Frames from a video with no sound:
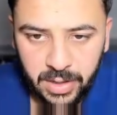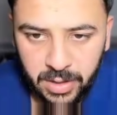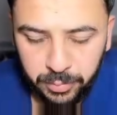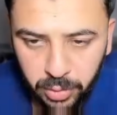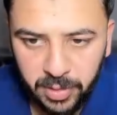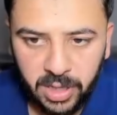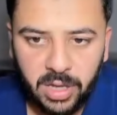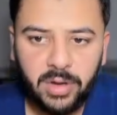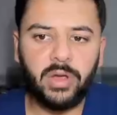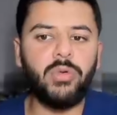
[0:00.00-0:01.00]
Pubic
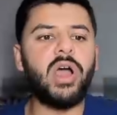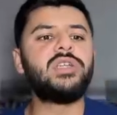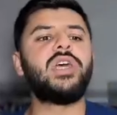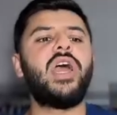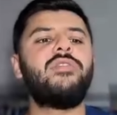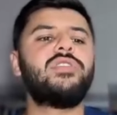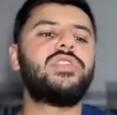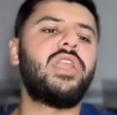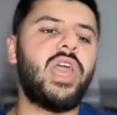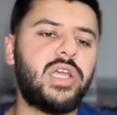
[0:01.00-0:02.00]
hair requires
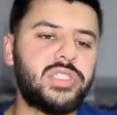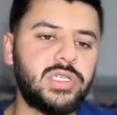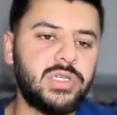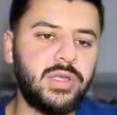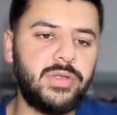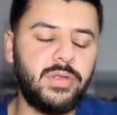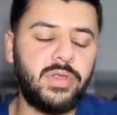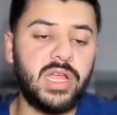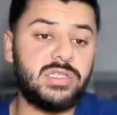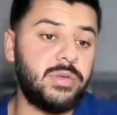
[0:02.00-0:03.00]
androgen action.
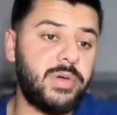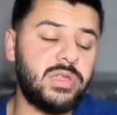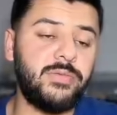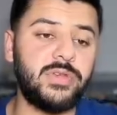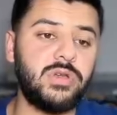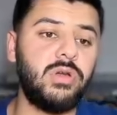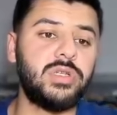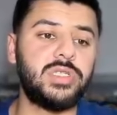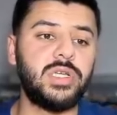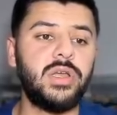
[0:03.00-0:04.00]
That's the
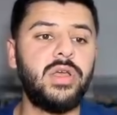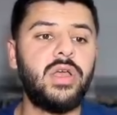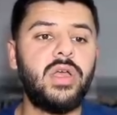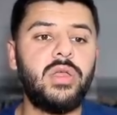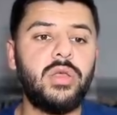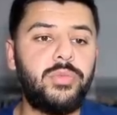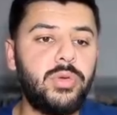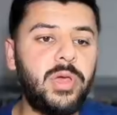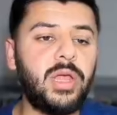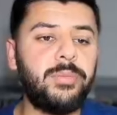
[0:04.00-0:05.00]
pathophysiology. The
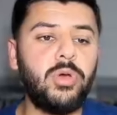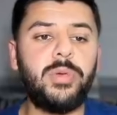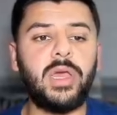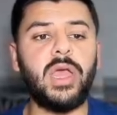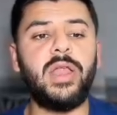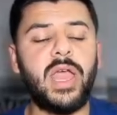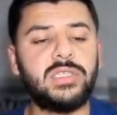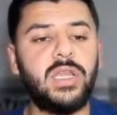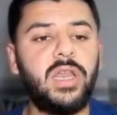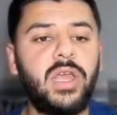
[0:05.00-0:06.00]
pubic and
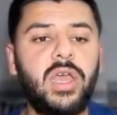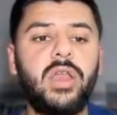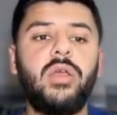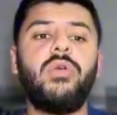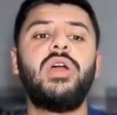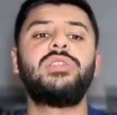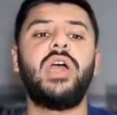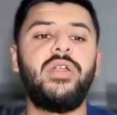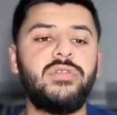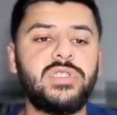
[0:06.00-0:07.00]
axillary hair requires
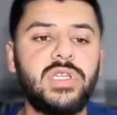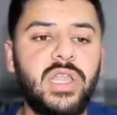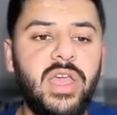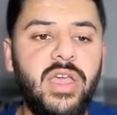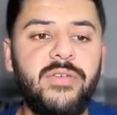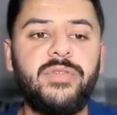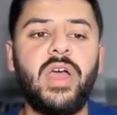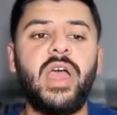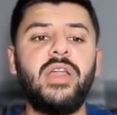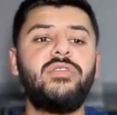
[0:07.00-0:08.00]
androgen. If the
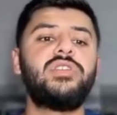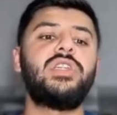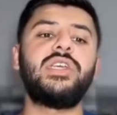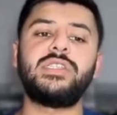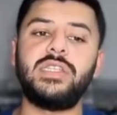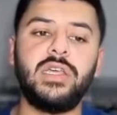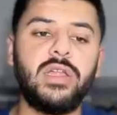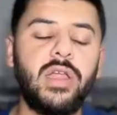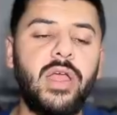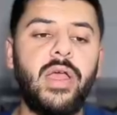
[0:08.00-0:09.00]
androgen is
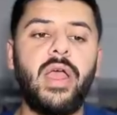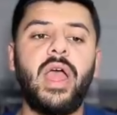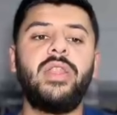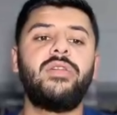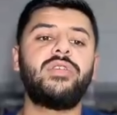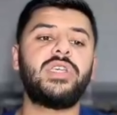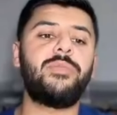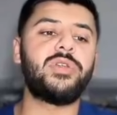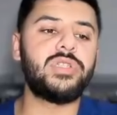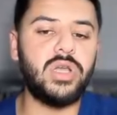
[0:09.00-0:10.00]
there and the
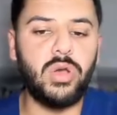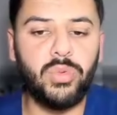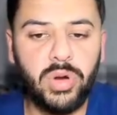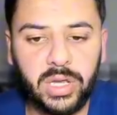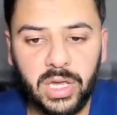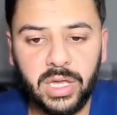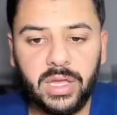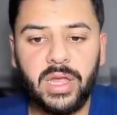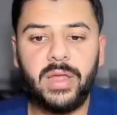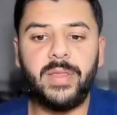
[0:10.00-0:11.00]
receptors are not working,
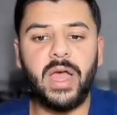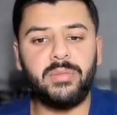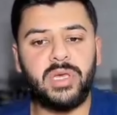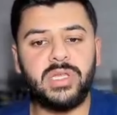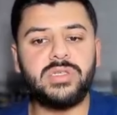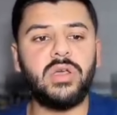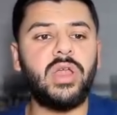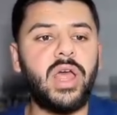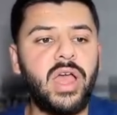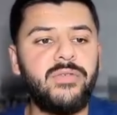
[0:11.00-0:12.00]
that means you're going
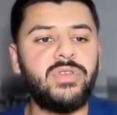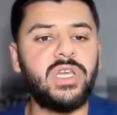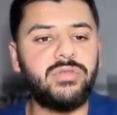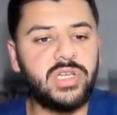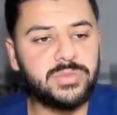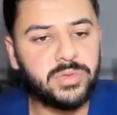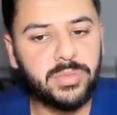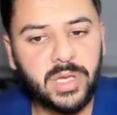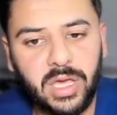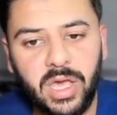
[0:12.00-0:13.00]
to have decreased
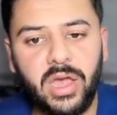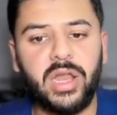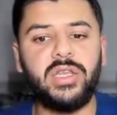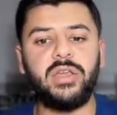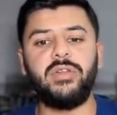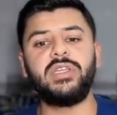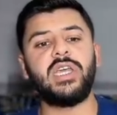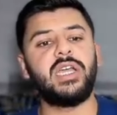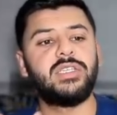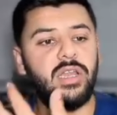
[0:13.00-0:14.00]
pubic hair and decreased
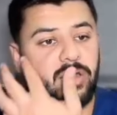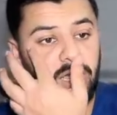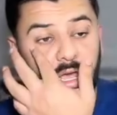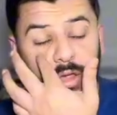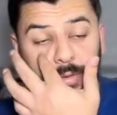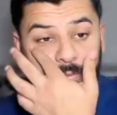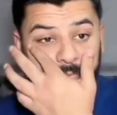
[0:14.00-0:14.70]
axillary hair.